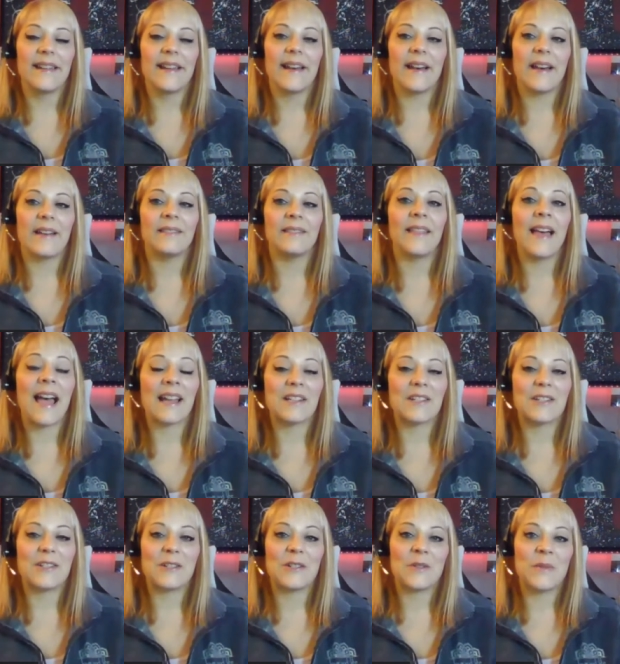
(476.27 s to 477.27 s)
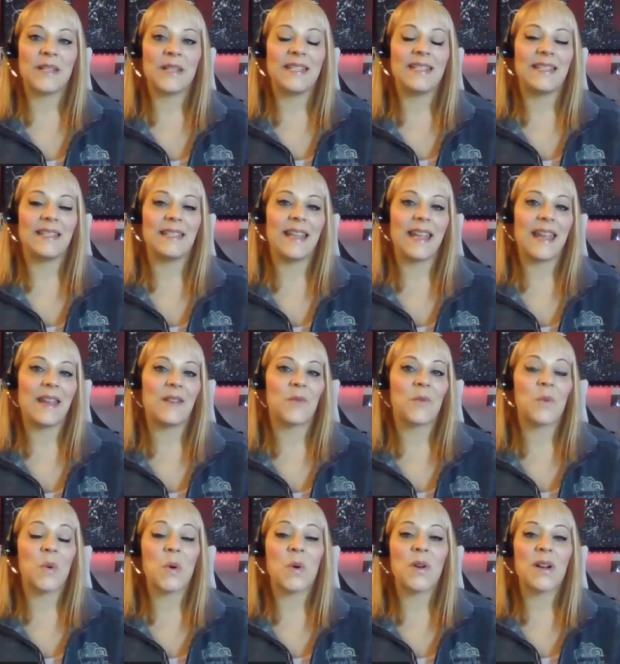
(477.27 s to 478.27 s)
Last year, we did a
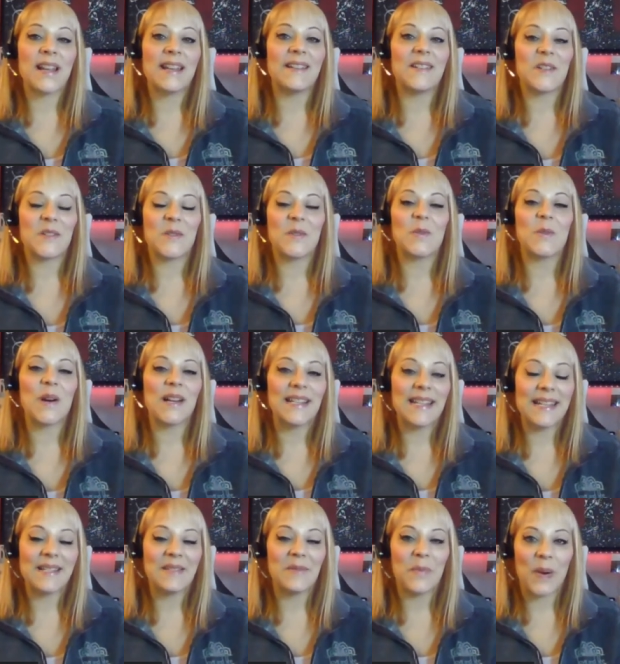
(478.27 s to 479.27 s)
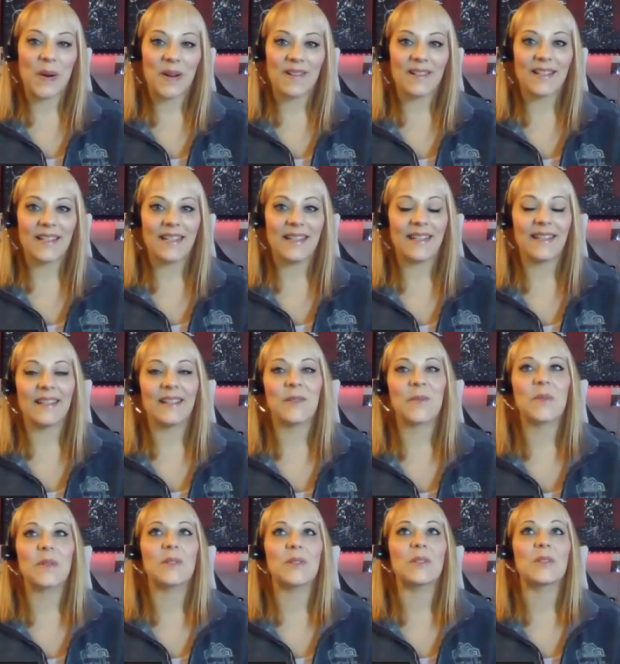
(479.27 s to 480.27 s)
roaring 20s party, and it
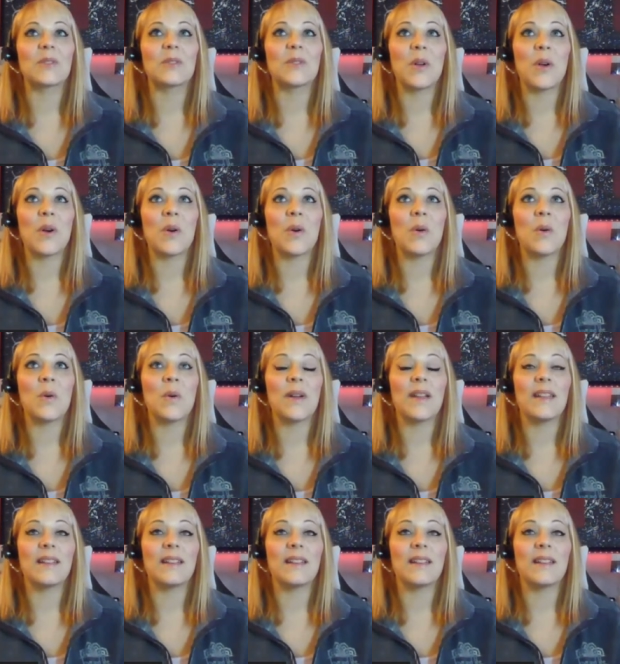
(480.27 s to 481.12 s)
was so